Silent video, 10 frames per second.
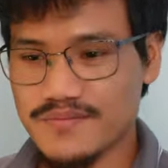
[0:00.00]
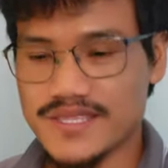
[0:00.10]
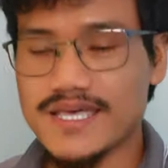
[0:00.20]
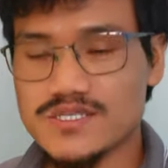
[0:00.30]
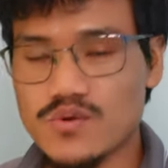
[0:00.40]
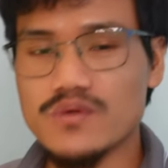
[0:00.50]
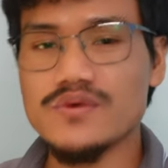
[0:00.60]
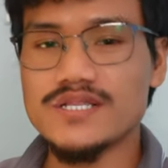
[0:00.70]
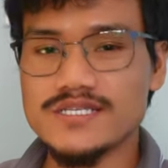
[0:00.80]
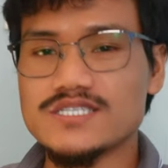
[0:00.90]
But that's why
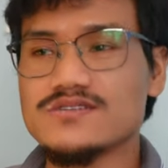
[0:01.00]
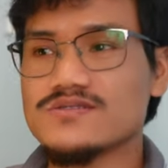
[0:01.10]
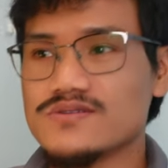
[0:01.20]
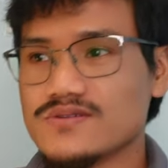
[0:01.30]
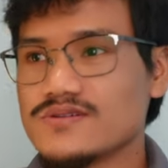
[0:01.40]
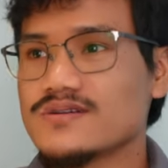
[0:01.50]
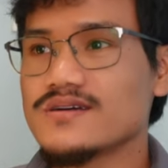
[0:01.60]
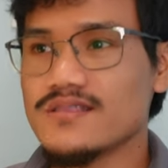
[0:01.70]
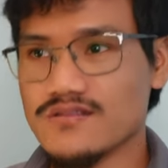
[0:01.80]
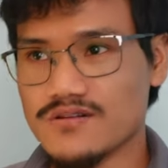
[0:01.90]
we need to
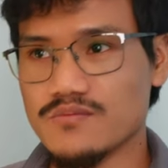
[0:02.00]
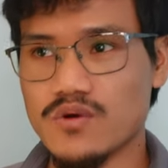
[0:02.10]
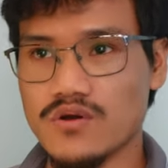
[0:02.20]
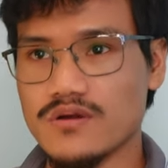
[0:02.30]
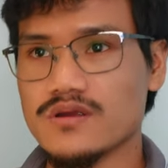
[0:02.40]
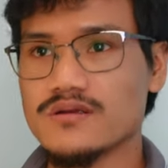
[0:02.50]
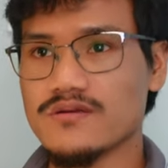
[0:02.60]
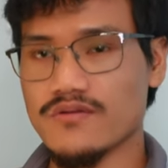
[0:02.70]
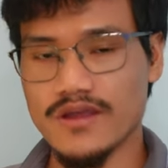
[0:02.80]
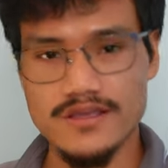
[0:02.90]
learn more,
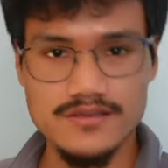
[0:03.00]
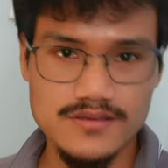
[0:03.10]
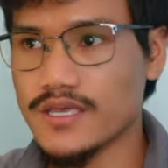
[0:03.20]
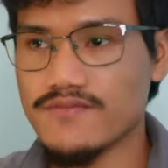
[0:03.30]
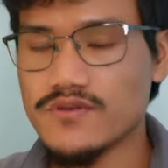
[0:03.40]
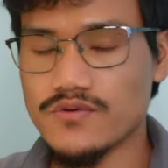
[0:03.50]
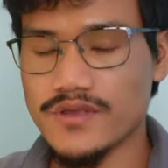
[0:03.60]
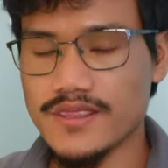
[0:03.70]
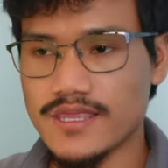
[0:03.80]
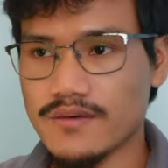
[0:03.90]
right? If you
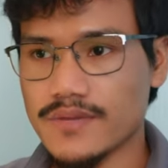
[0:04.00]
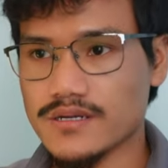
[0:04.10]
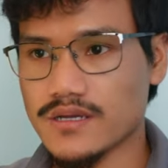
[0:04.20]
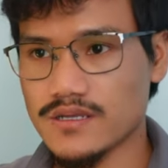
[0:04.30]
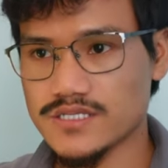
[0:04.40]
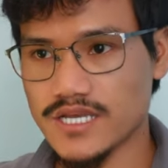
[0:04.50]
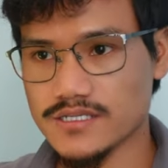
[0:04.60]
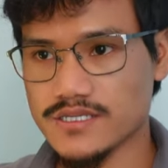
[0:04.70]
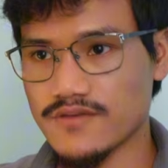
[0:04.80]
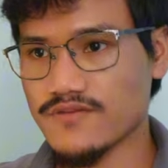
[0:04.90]
read them in a
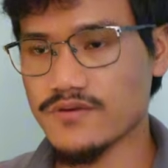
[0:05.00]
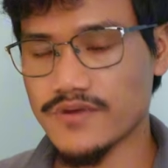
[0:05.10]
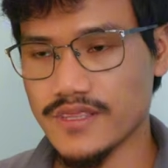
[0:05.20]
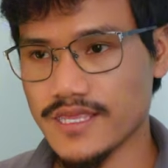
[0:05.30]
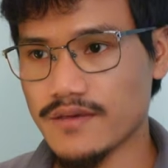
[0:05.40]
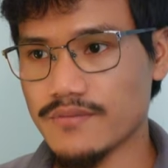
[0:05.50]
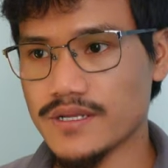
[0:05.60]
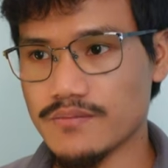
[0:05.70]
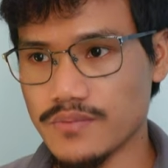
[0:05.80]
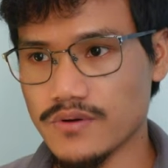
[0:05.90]
context, if you read them
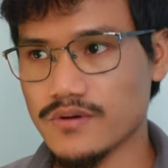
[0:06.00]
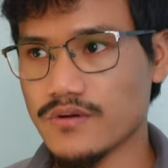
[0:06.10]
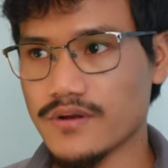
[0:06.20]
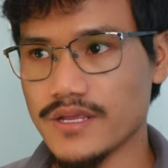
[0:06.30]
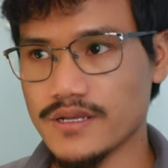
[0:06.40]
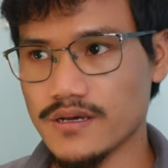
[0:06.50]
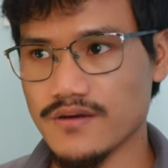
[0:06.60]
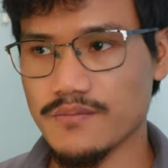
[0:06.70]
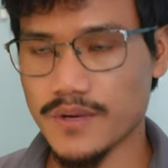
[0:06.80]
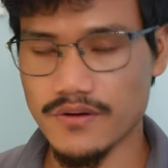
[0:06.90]
in a book or in
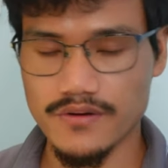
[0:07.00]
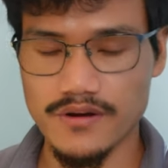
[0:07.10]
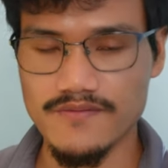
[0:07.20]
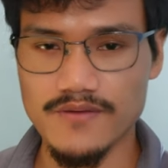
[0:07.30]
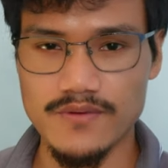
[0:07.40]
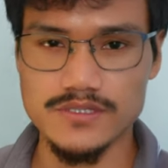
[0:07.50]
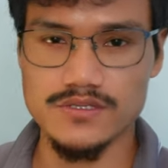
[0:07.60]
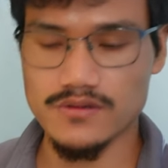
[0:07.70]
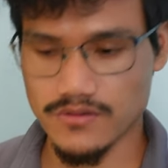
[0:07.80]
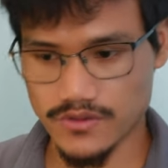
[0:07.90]
a paragraph, of course
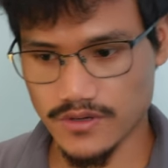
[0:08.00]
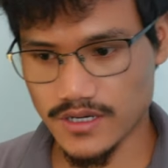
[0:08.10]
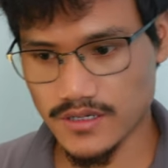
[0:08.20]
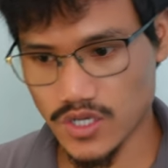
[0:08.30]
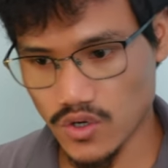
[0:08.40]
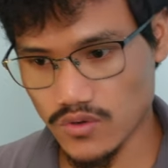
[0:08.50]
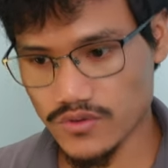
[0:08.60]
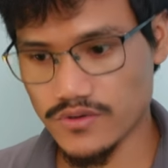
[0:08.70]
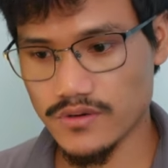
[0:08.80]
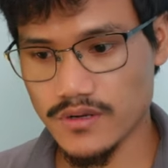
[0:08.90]
you're gonna know,
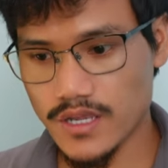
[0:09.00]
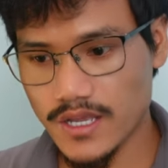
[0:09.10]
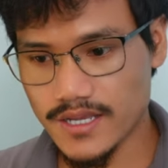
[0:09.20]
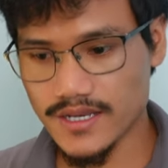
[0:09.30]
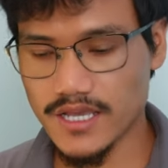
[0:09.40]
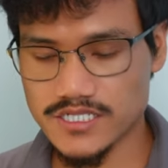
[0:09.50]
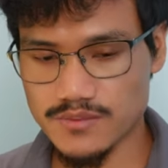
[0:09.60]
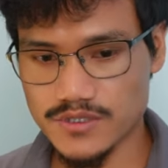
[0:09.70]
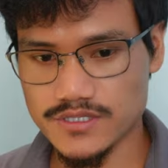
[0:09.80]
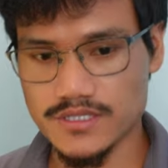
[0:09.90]
you're
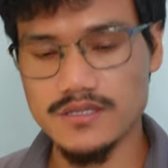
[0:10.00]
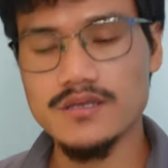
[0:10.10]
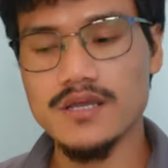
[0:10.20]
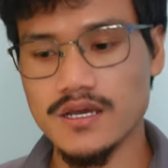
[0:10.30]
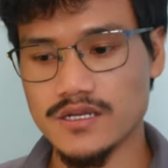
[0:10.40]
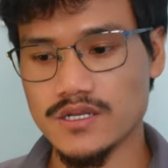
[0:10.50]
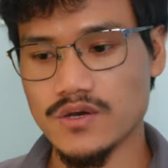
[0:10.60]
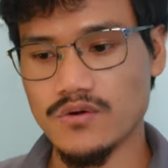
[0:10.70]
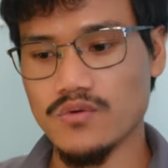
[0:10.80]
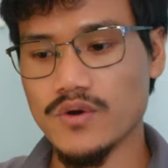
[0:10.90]
90% gonna
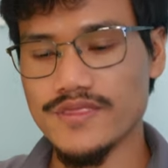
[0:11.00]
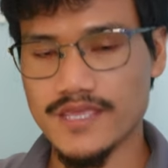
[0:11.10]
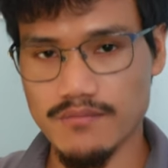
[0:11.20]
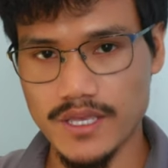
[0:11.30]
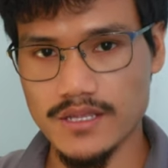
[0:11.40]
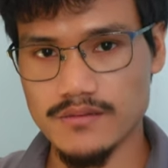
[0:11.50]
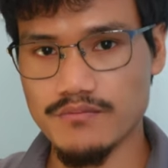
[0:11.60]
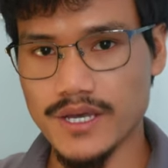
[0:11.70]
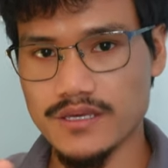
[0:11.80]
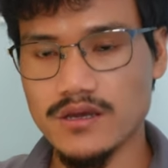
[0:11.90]
know what they mean by the